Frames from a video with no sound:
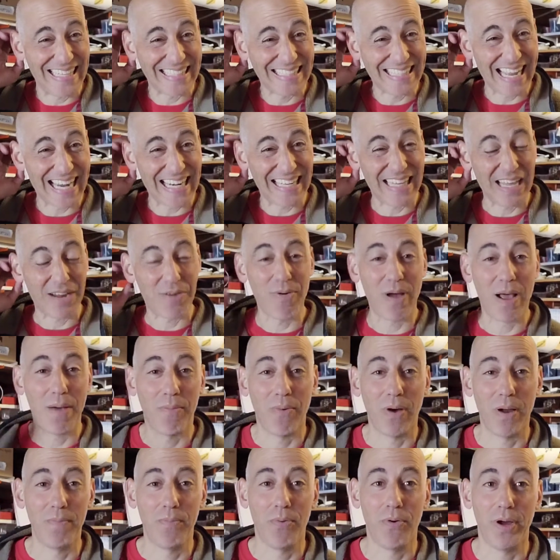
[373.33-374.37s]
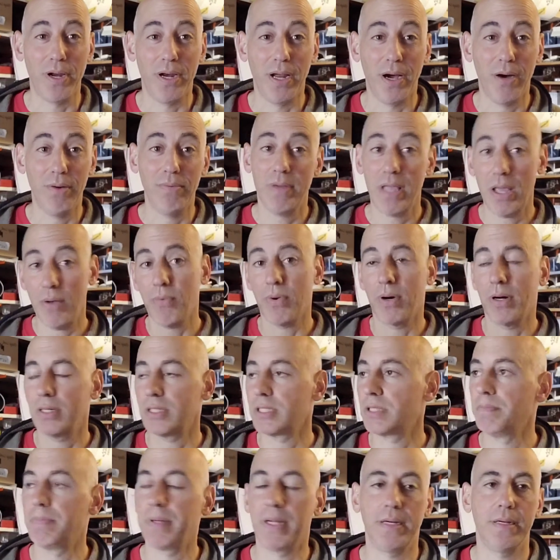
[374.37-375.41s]
It's kind of like Web 1.0. It
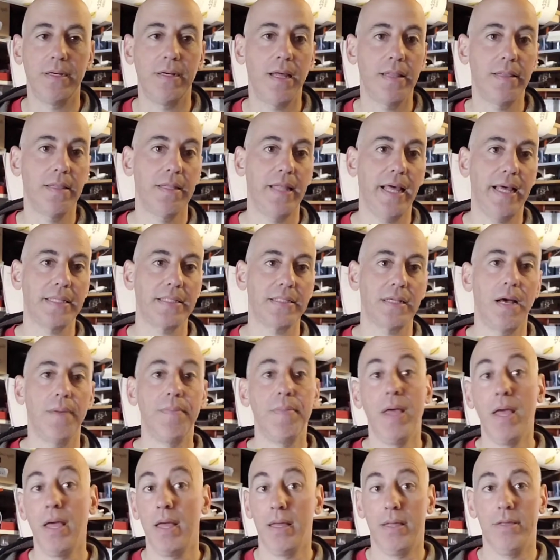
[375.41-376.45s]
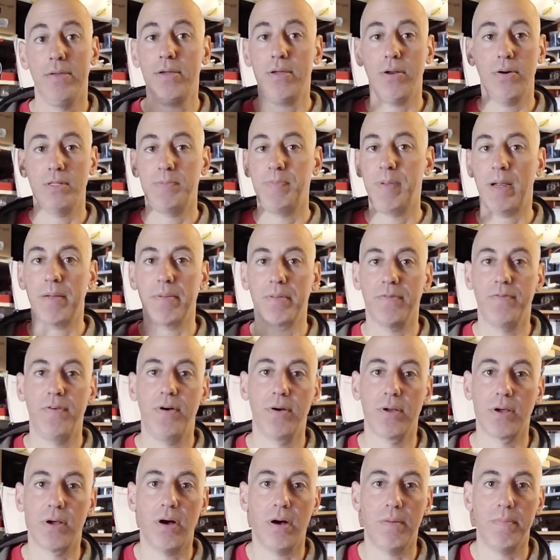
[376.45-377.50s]
works, but nonetheless, you can always pick up the
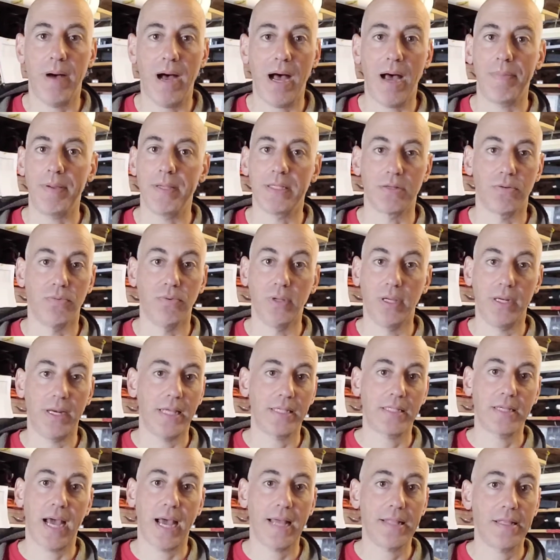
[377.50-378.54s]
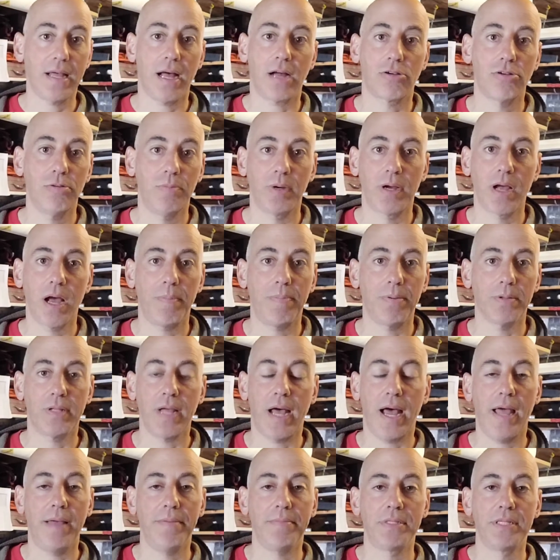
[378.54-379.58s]
phone and call Bob. He's a really nice guy. I talked to him a couple
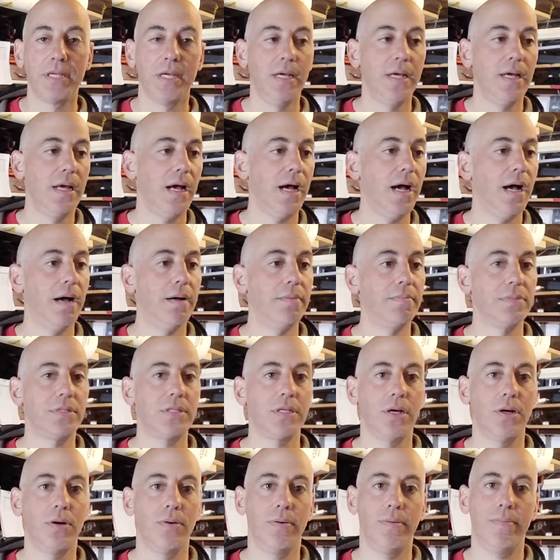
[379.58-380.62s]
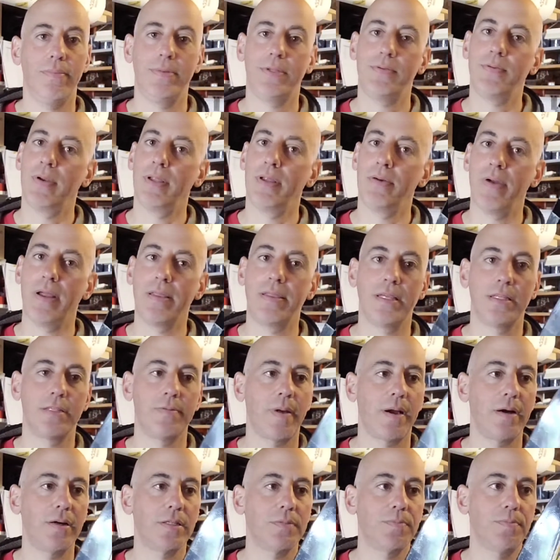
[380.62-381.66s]
times. So that's one of the great things
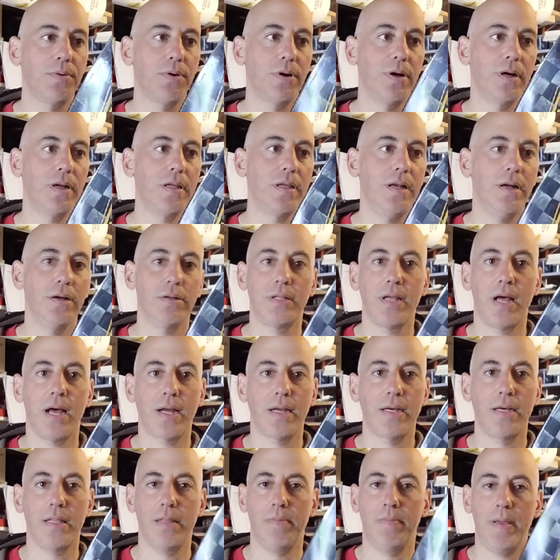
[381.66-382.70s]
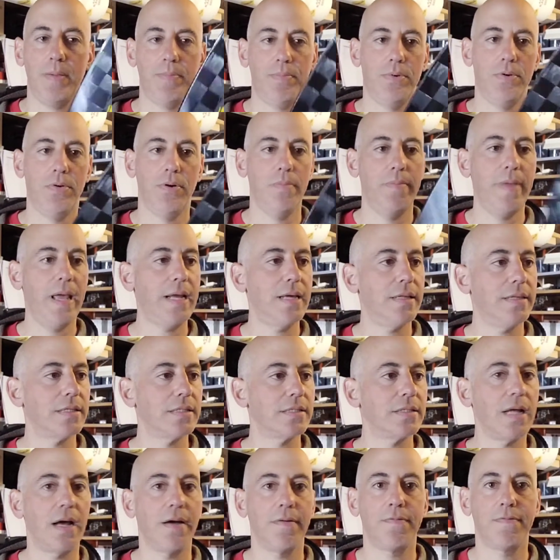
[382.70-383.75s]
about our sport, you know, talking to the people who are making the
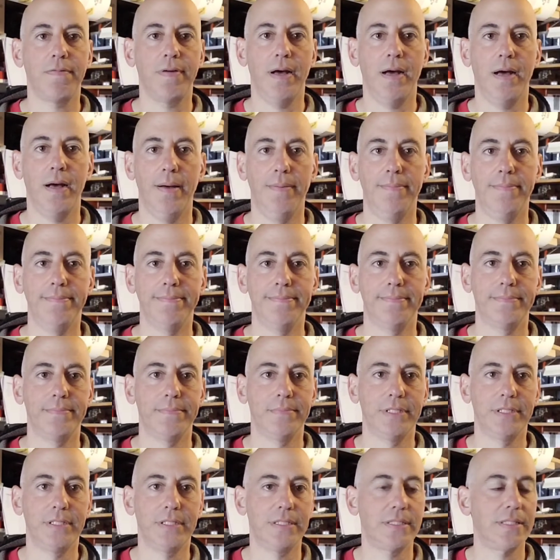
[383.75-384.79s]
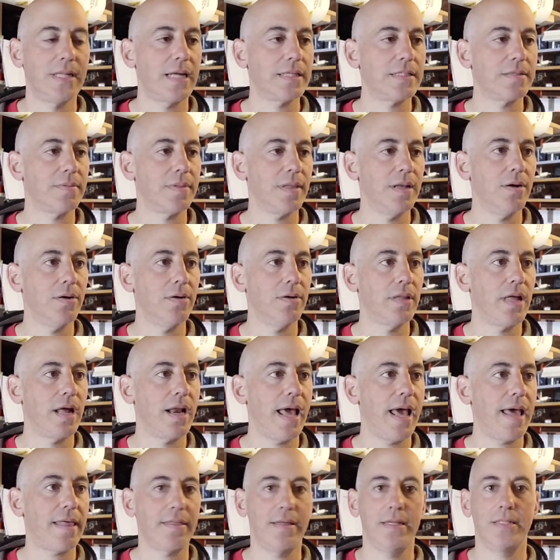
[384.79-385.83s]
stuff, which is not something a whole lot of
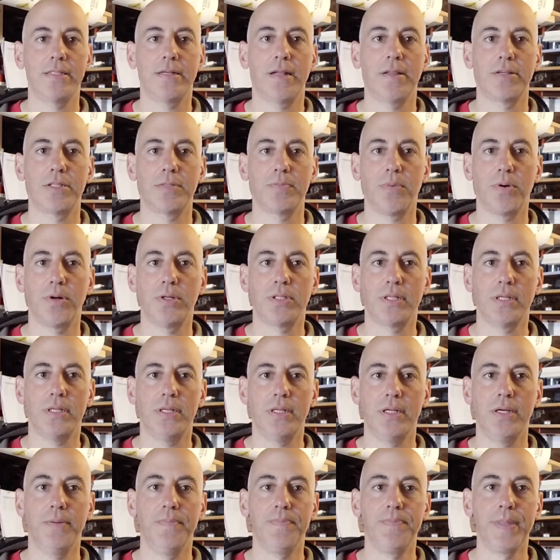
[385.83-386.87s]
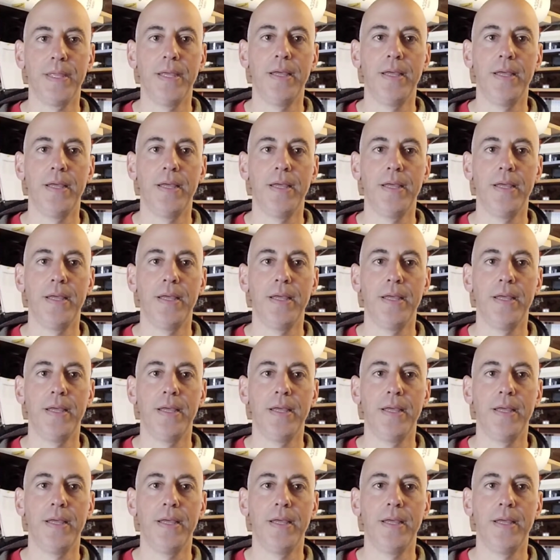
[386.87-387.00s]
athletes in other sports can do.